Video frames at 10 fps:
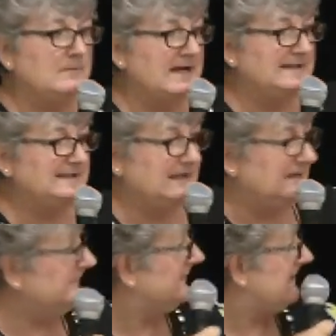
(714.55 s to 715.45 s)
might see
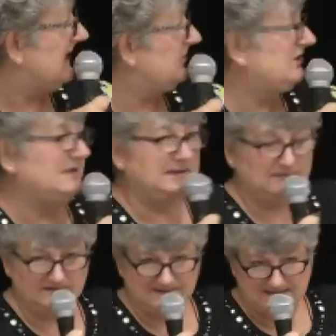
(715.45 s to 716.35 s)
information that
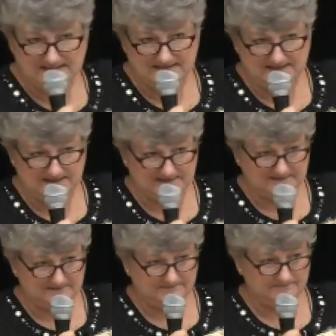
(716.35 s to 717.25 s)
looks like
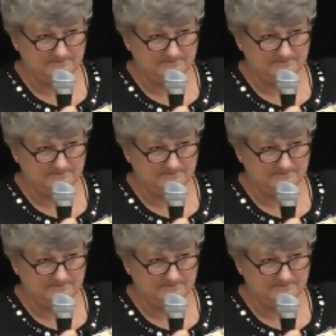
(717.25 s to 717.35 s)
this.